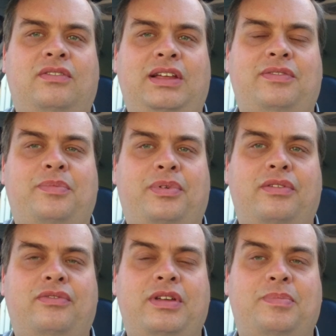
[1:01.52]
of
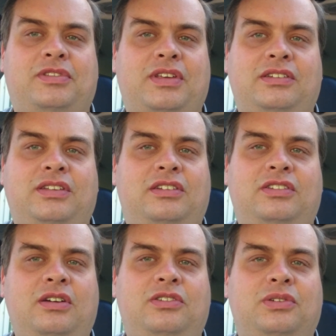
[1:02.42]
11.3% in
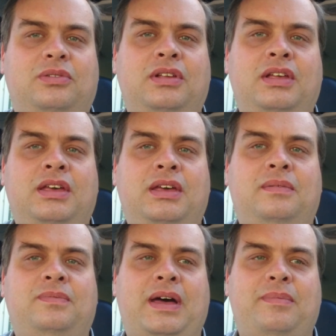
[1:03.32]
total,
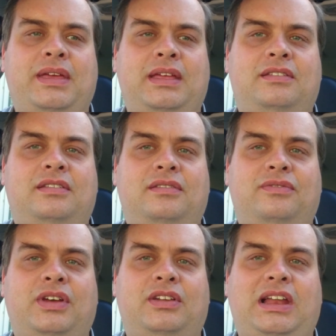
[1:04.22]
that means
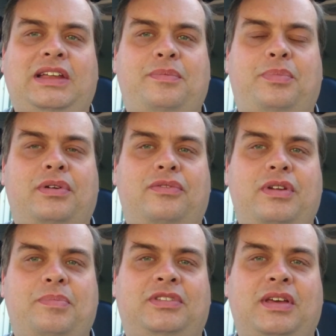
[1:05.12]
that
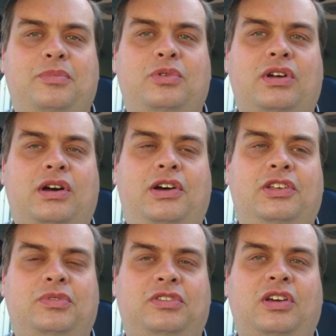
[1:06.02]
11.3% more
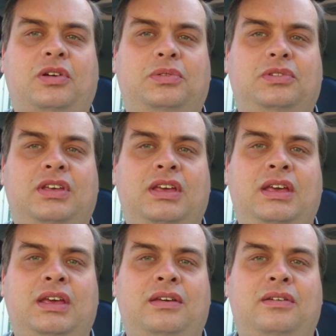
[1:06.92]
cars were sold
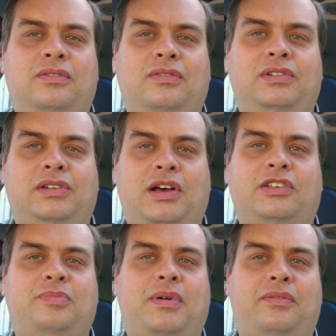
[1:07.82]

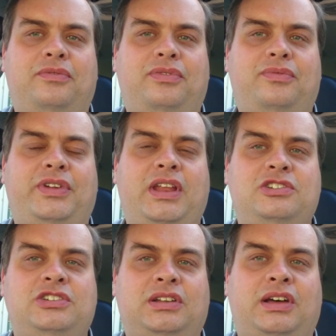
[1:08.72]
last month than
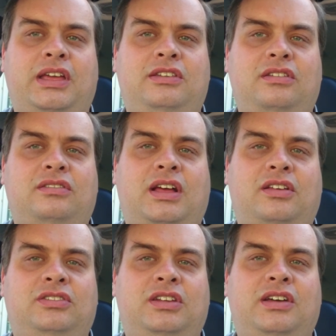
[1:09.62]
in July
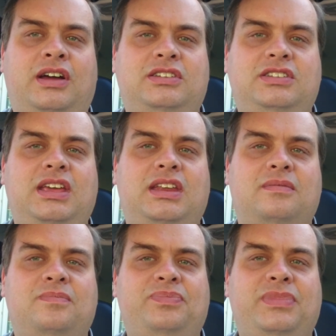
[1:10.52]
2019.
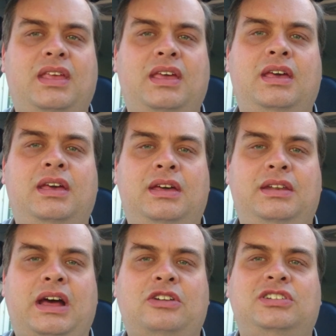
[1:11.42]

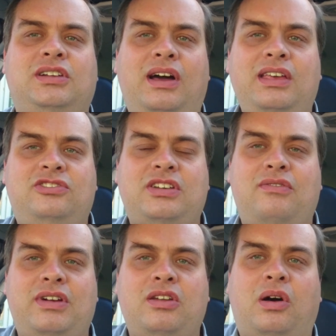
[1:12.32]
Now, July is
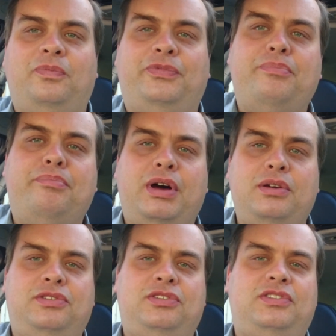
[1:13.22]
generally not the
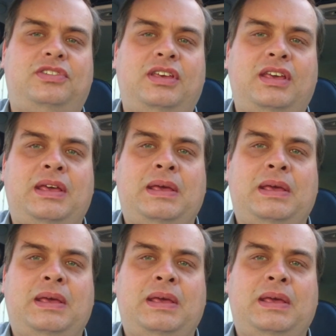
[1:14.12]
most